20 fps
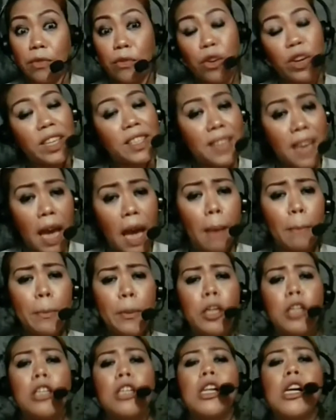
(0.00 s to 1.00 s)
For
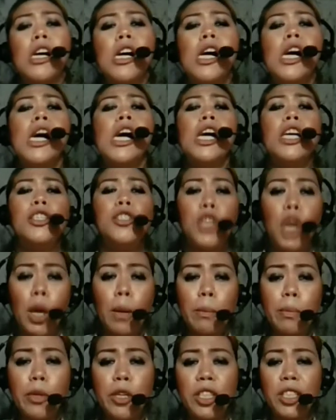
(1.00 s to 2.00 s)
example,
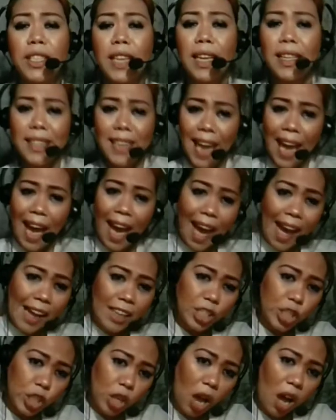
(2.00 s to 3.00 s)
numbers
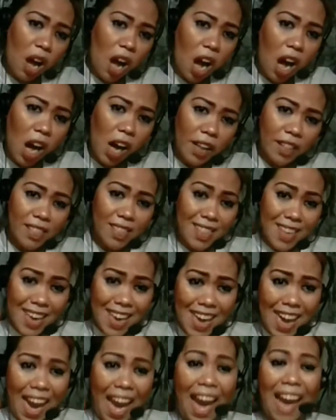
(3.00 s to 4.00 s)
attached on
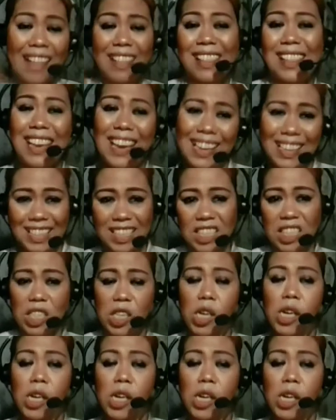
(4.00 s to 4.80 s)
the athletes.